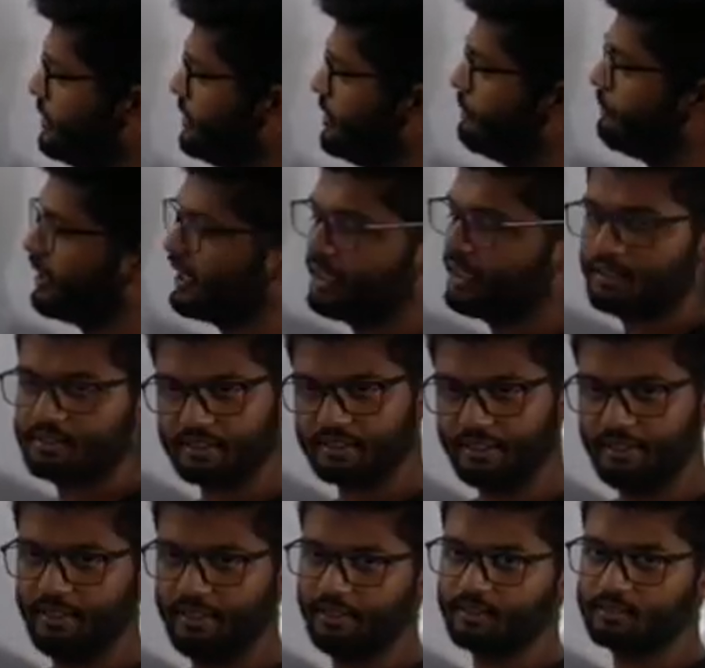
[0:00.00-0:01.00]
here minus
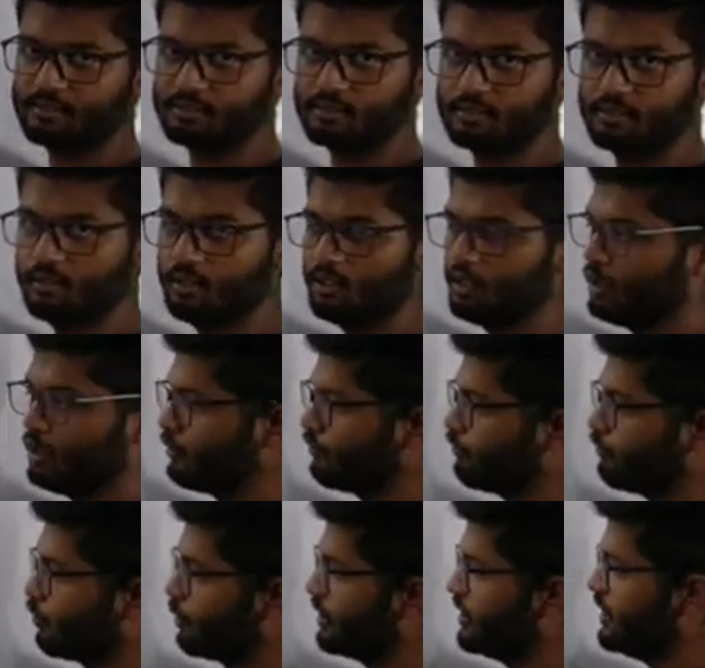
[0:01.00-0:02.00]
ax.
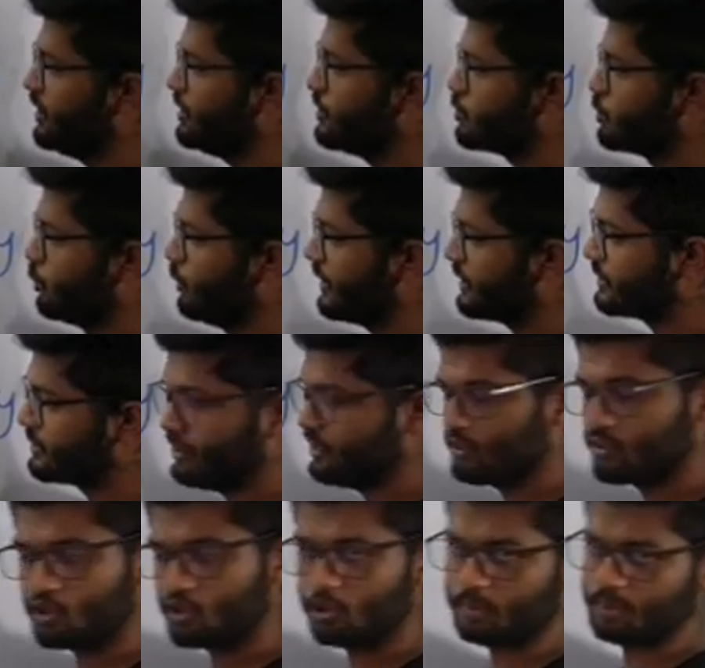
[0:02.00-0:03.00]
For these two, x
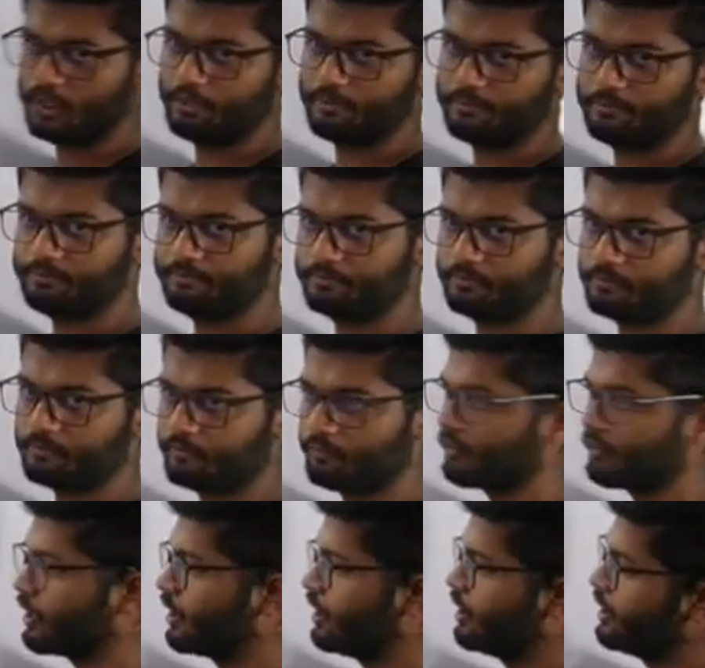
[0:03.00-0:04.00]
is common.
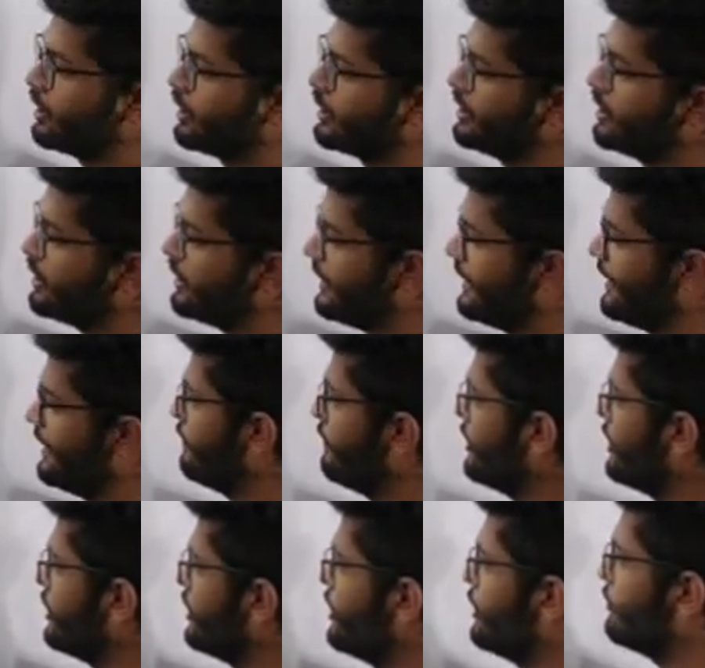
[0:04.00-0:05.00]
Here
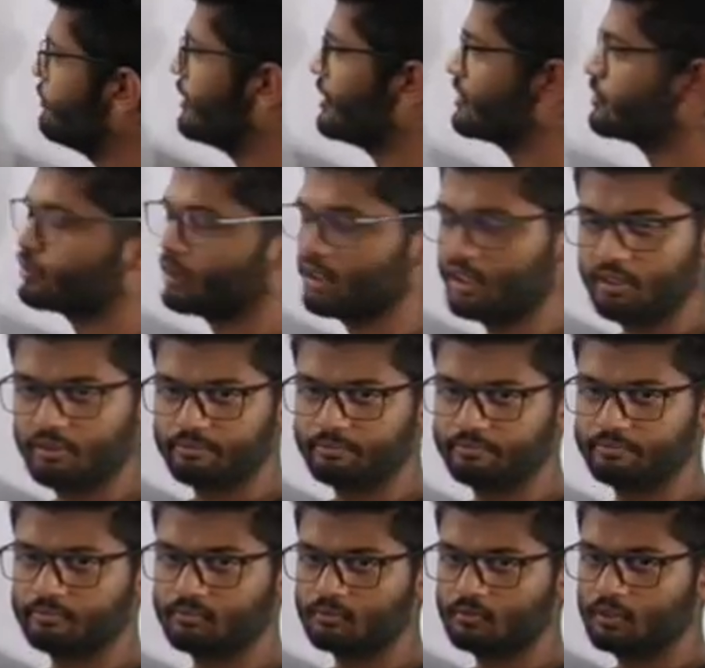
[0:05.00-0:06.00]
ay, here plus y.
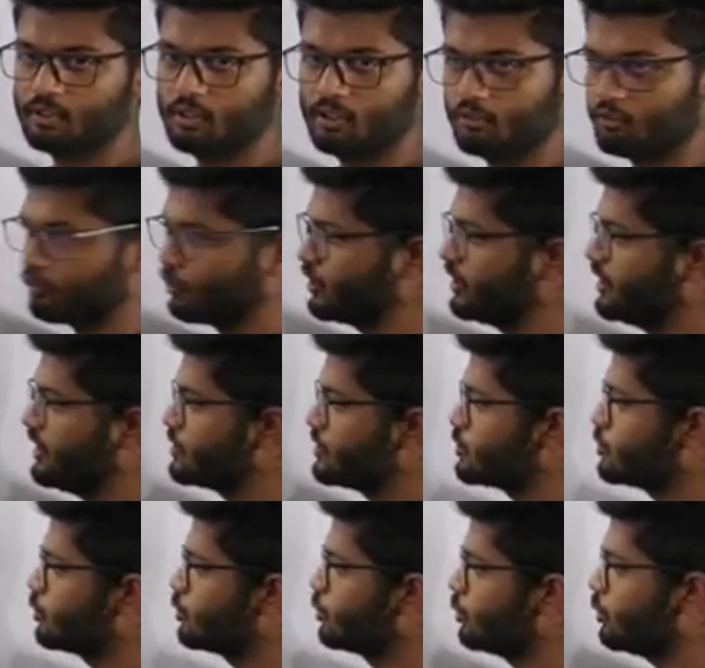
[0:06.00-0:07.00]
For these
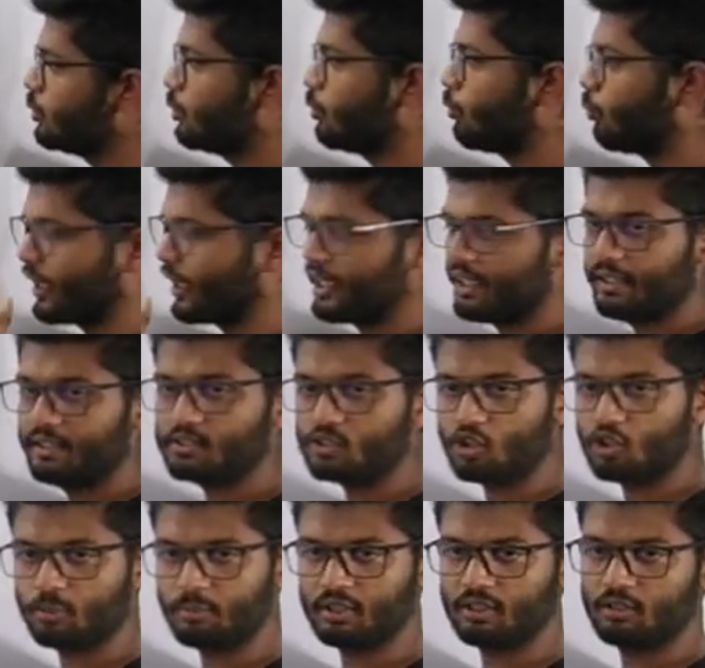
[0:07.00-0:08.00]
two, y is
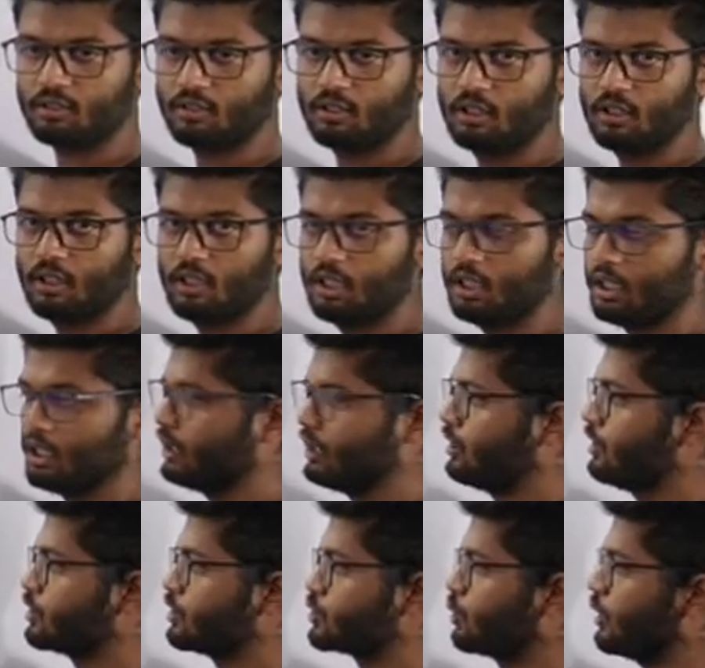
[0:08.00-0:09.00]
common.
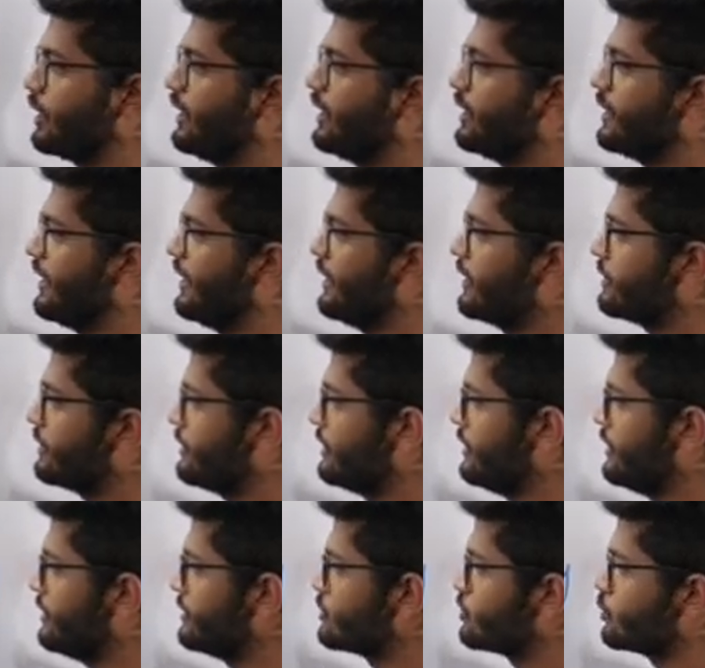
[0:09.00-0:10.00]
So I'll take
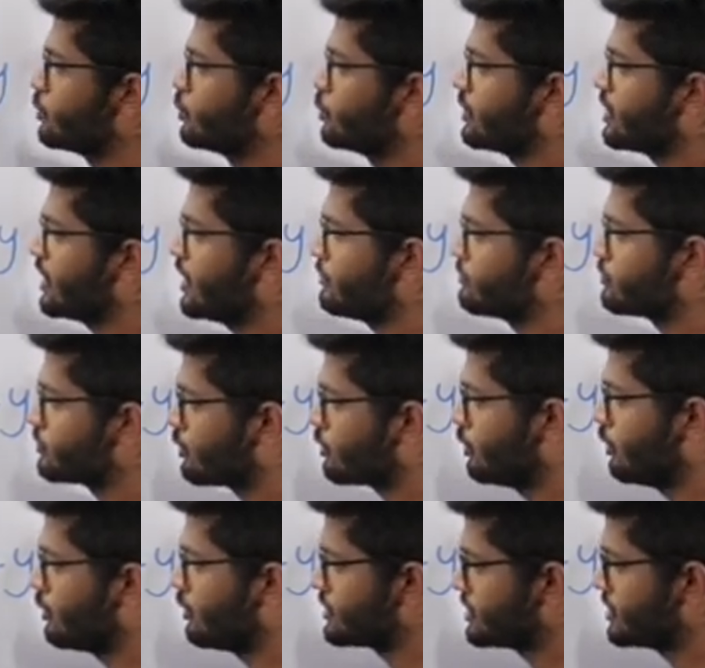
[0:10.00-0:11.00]
these two terms
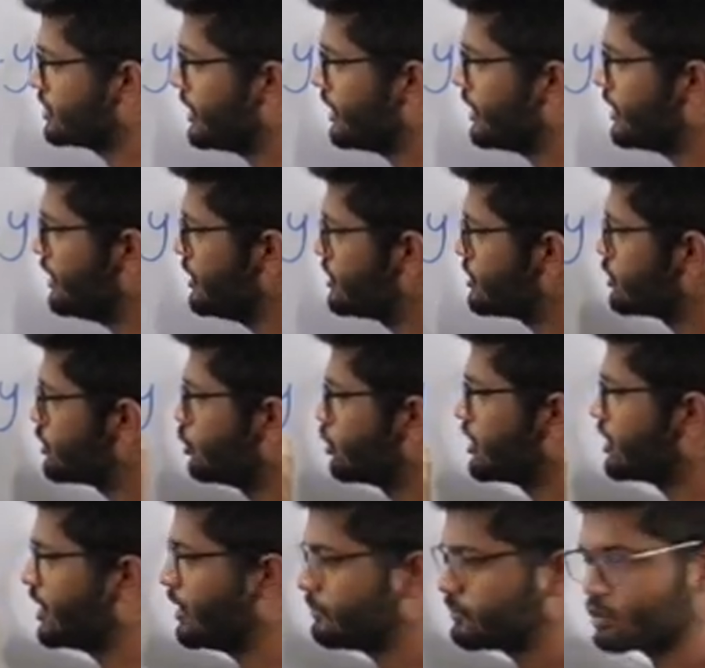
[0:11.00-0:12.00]
closer and these two
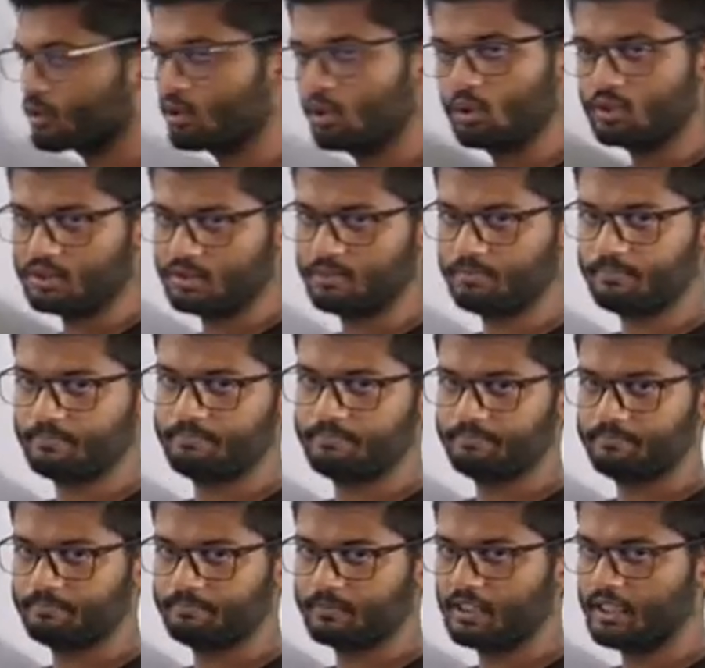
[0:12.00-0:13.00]
terms closer.
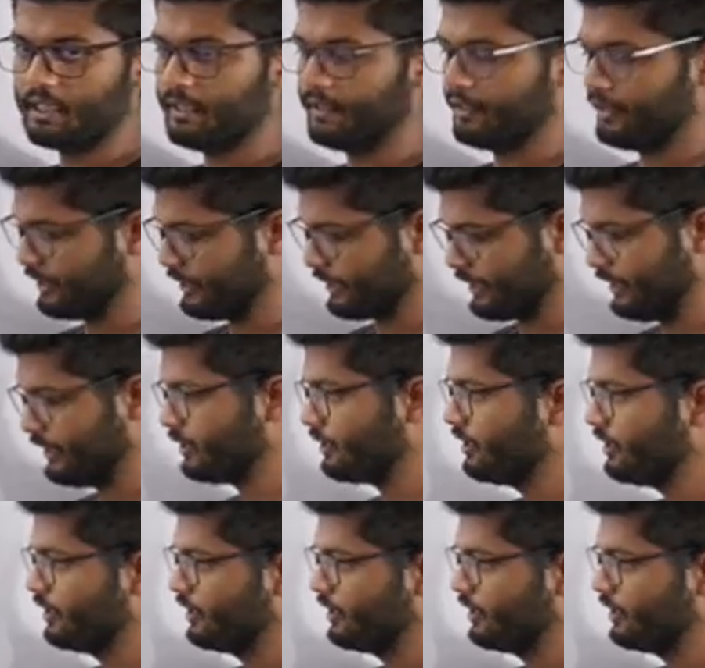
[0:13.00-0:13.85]
I'll